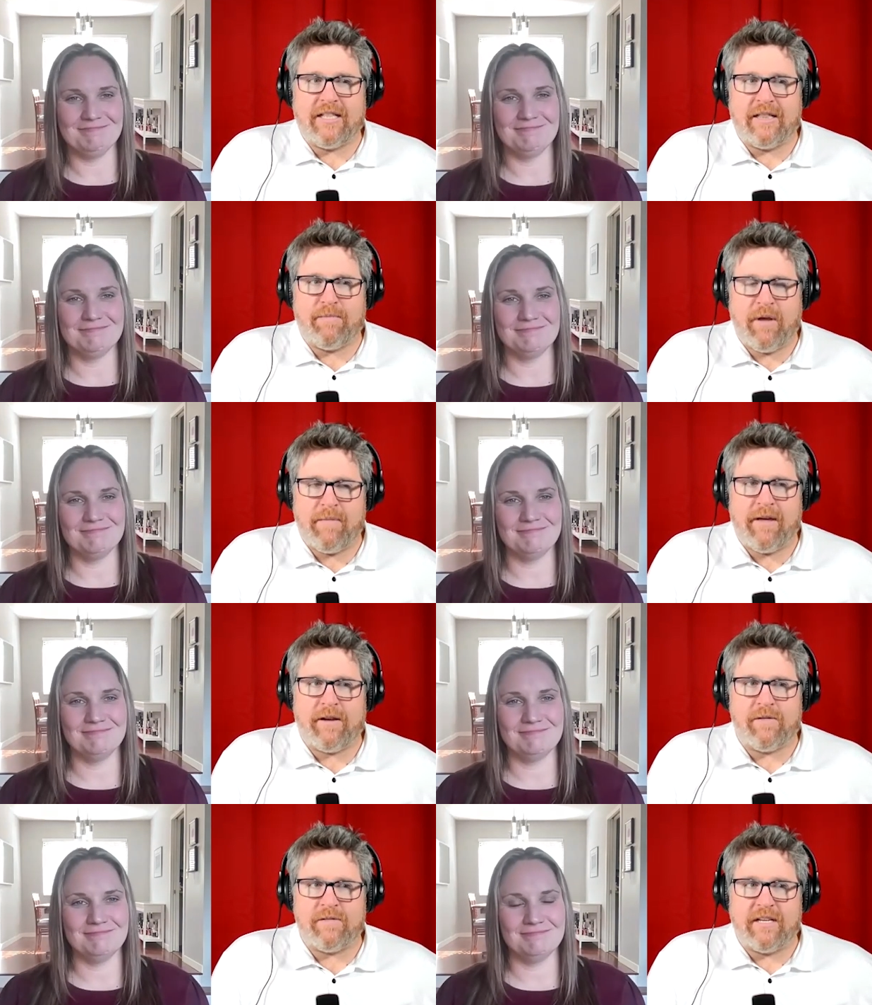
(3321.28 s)
Speaker 1: Pitt
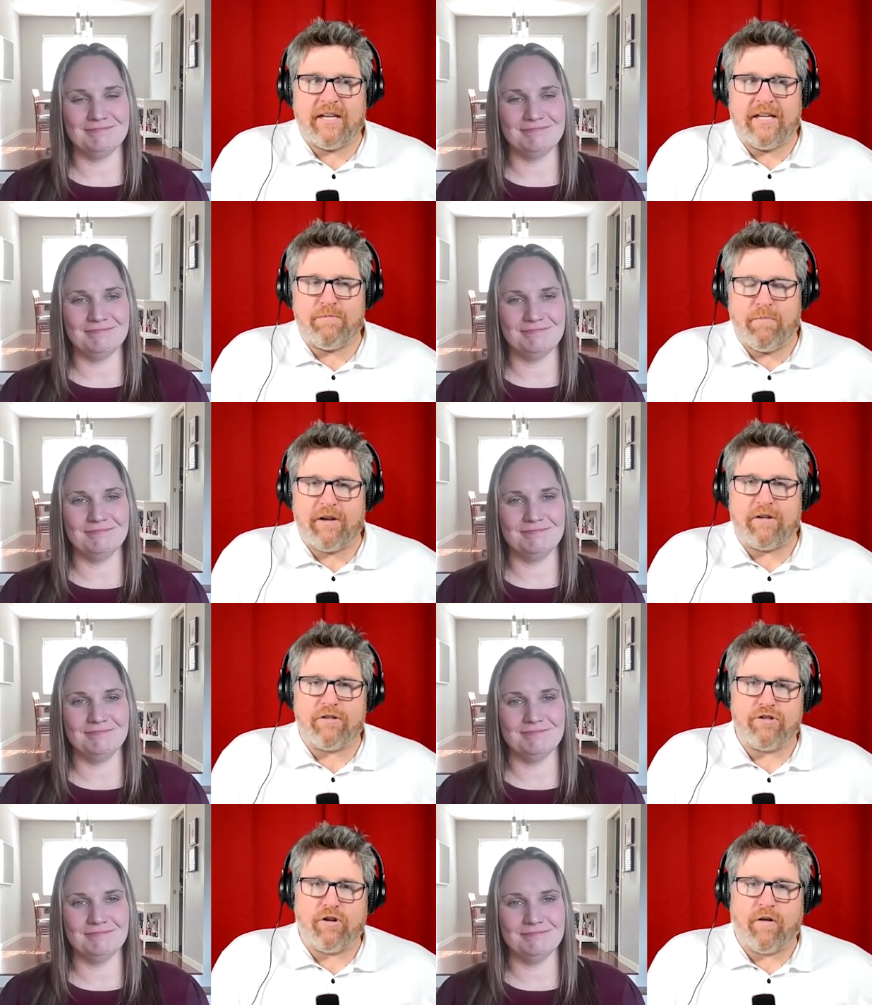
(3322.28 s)
Meadows is better
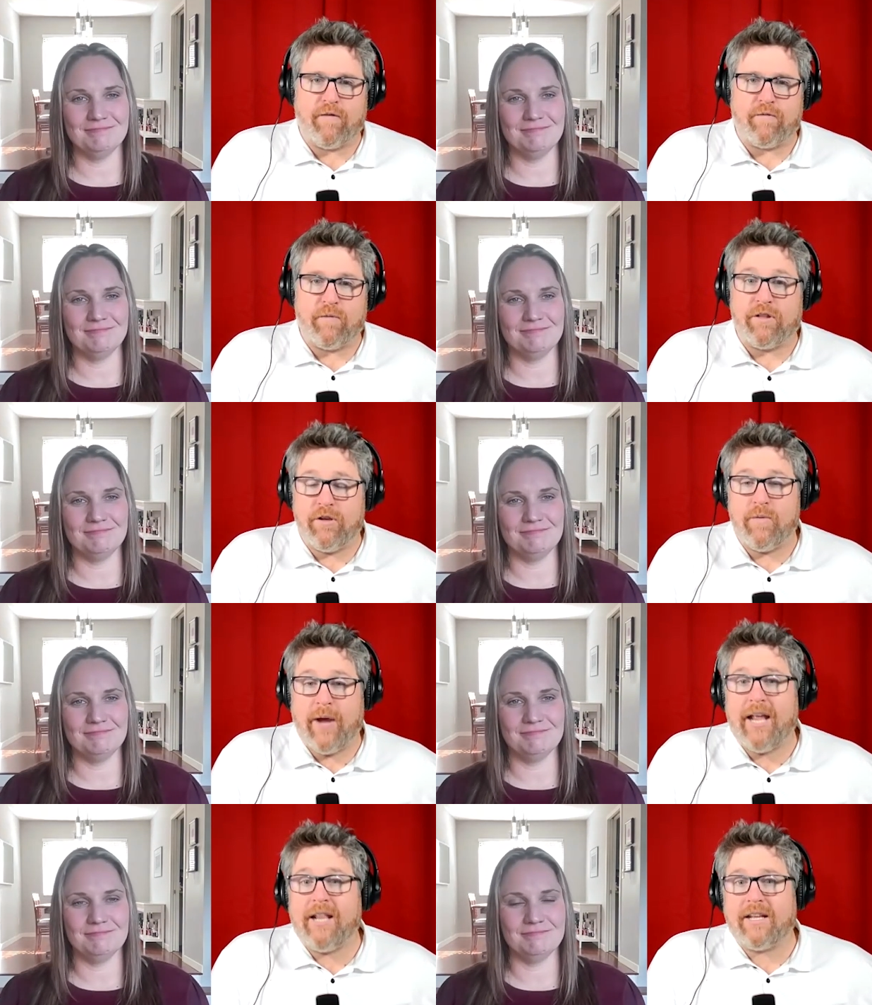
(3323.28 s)
served with you
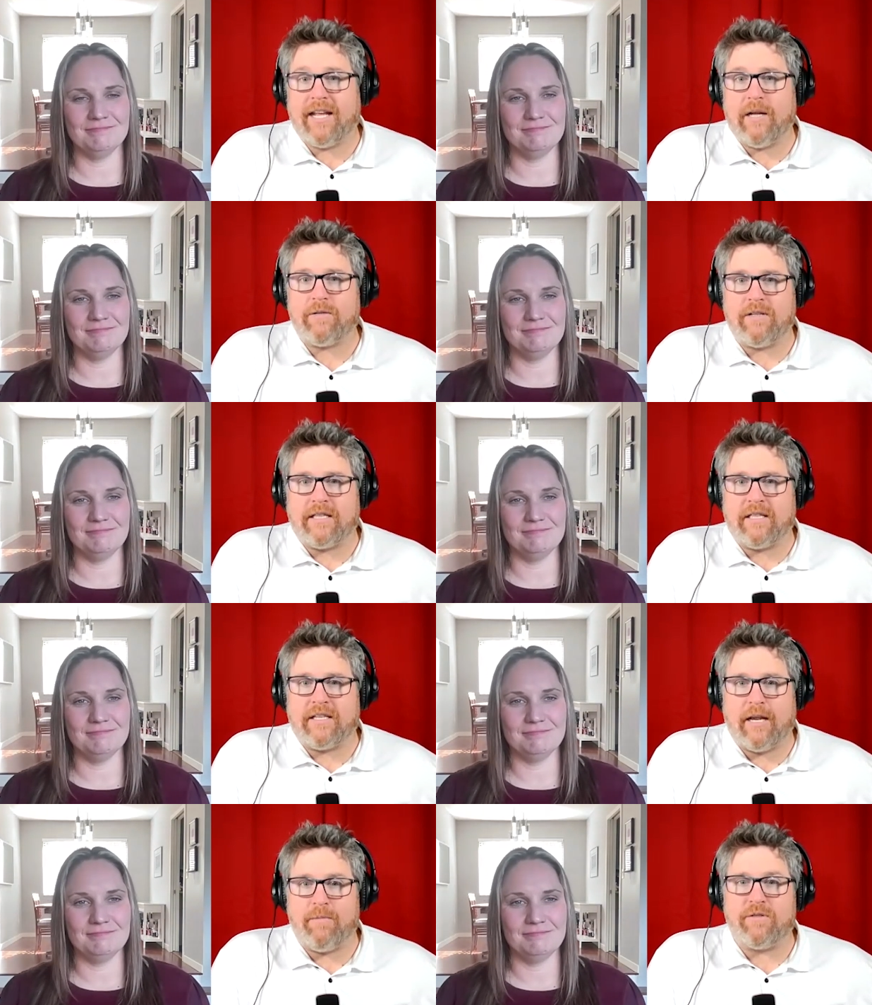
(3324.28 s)
and the council at the
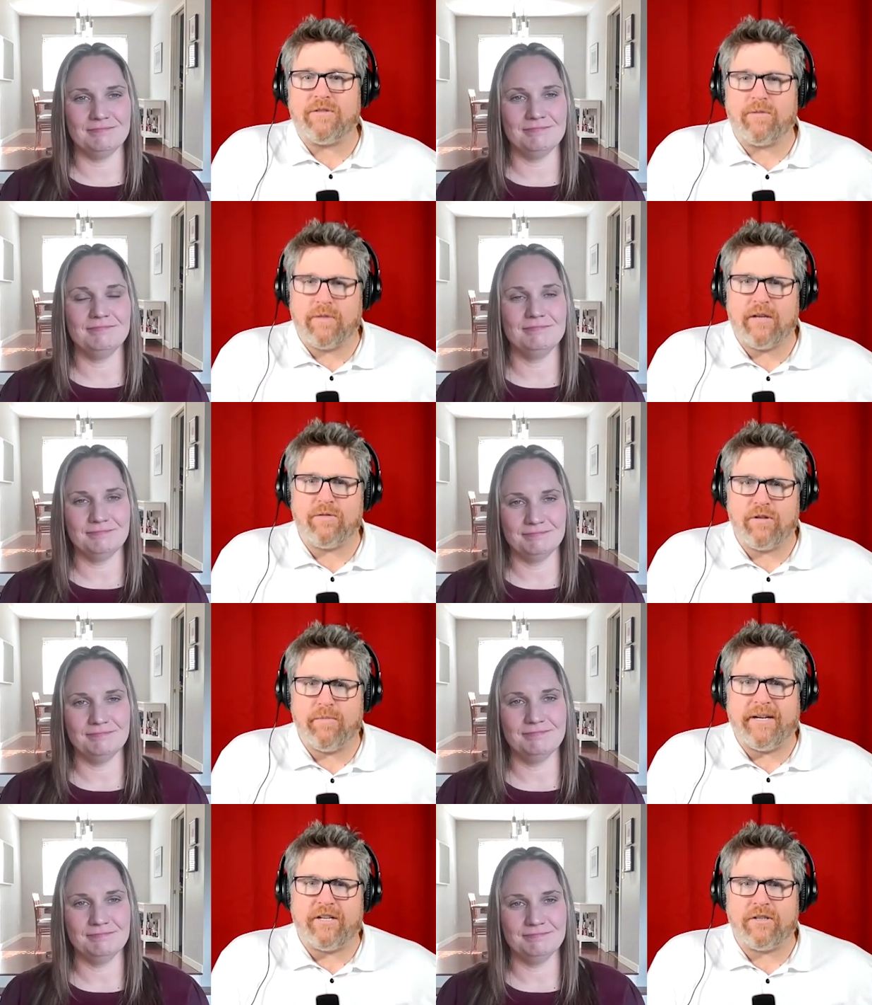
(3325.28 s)
table. So thank you so
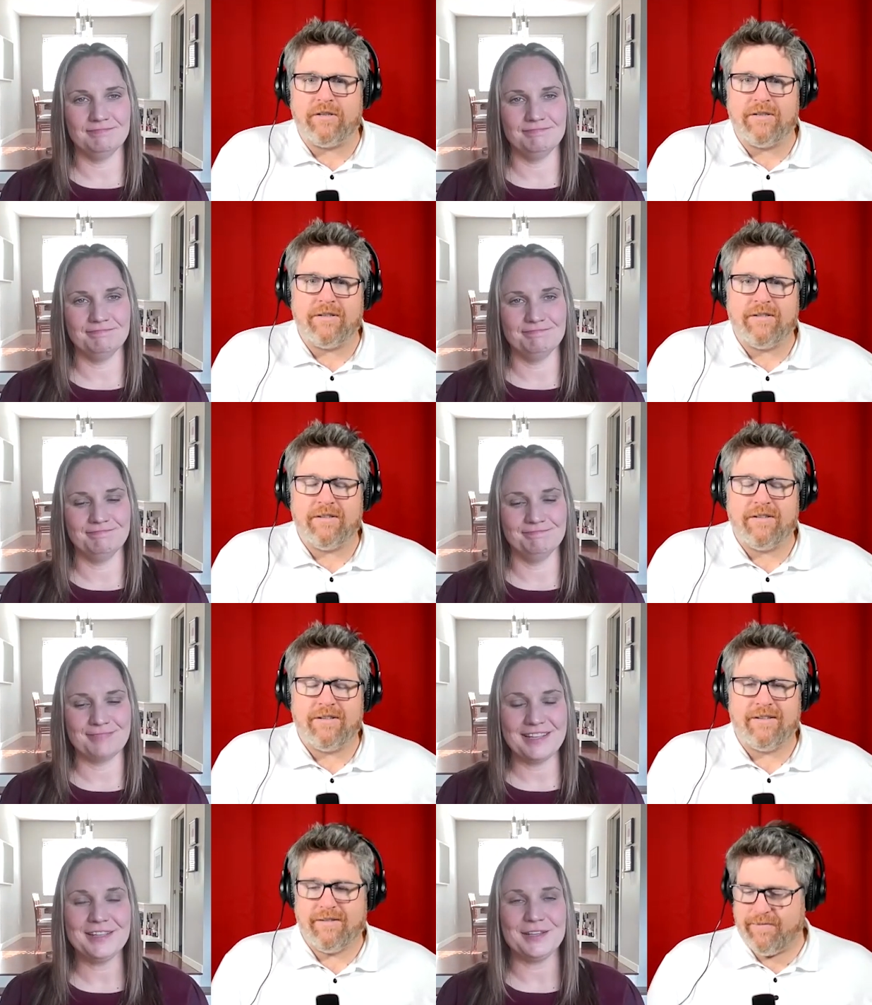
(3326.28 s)
much.
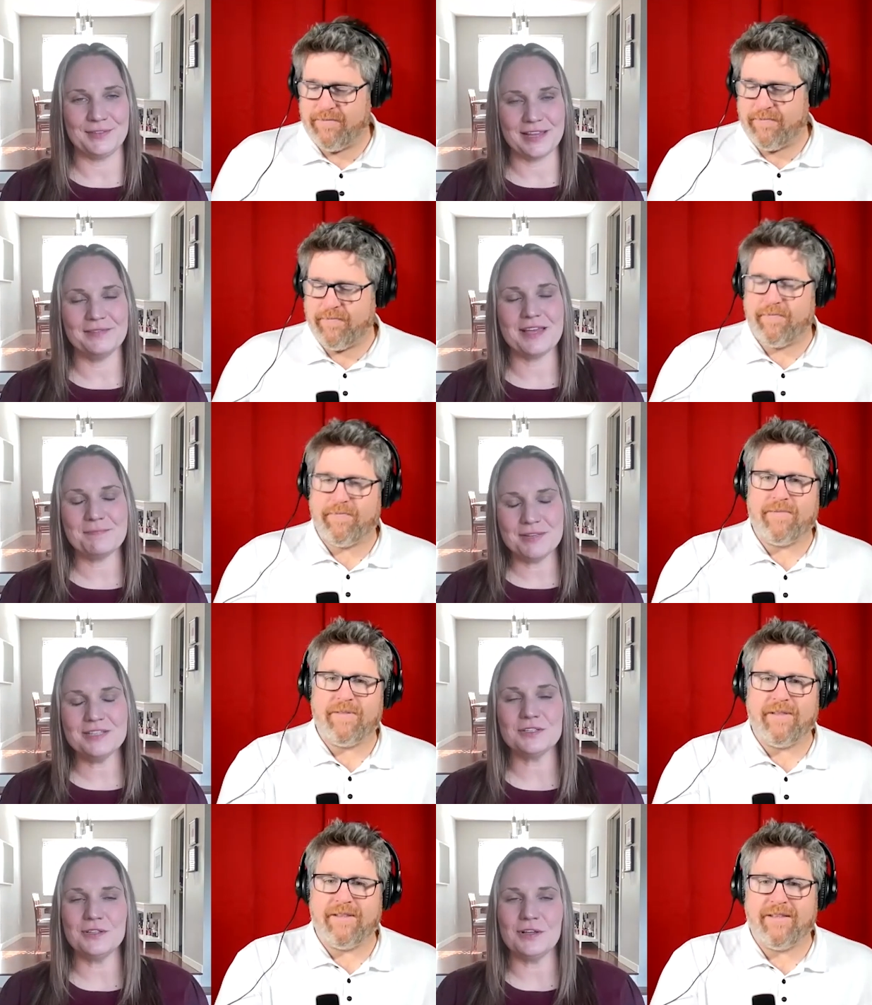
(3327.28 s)
Speaker 2: Thank you. That that
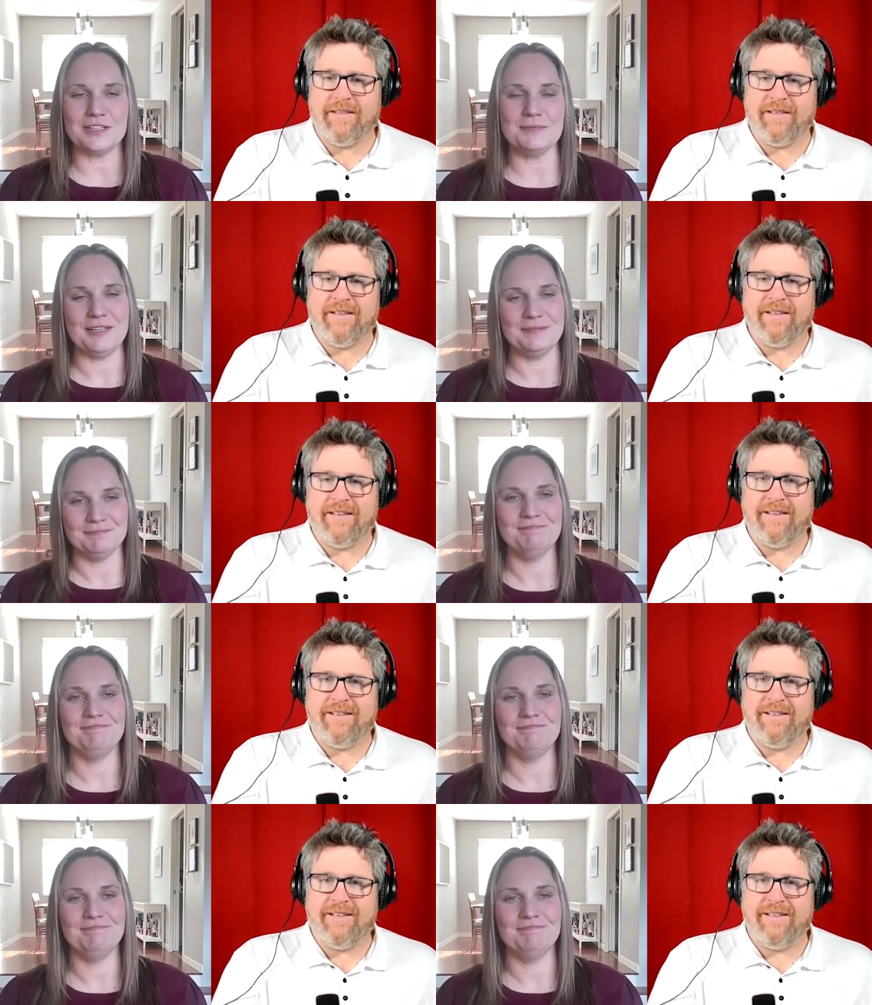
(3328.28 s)
means a lot to me.